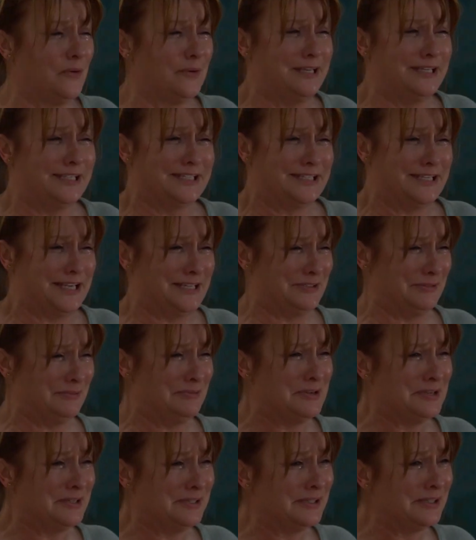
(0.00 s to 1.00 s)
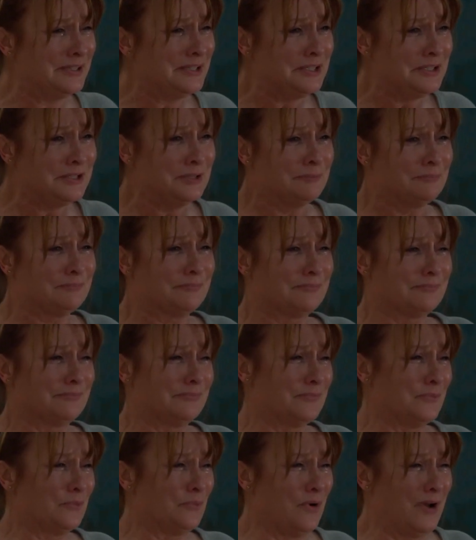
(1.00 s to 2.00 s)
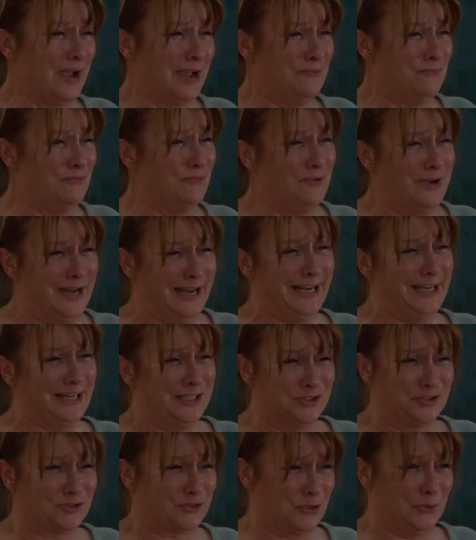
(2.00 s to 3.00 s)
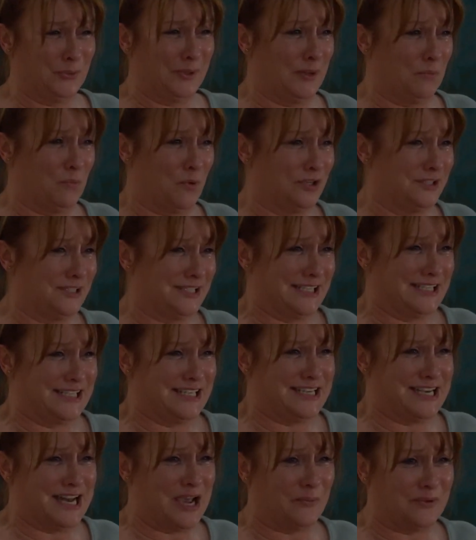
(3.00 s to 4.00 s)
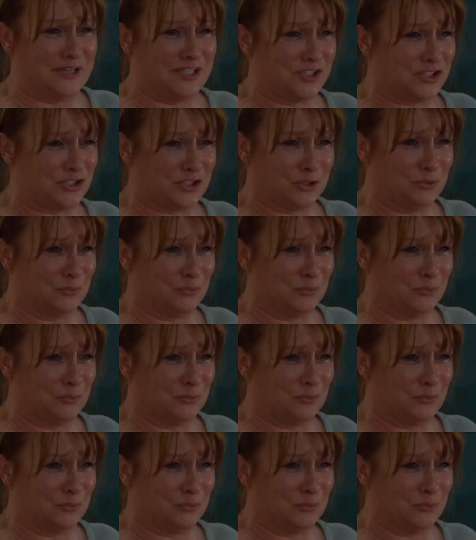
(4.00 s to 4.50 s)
instead of what I really, truly wanted, and now it's too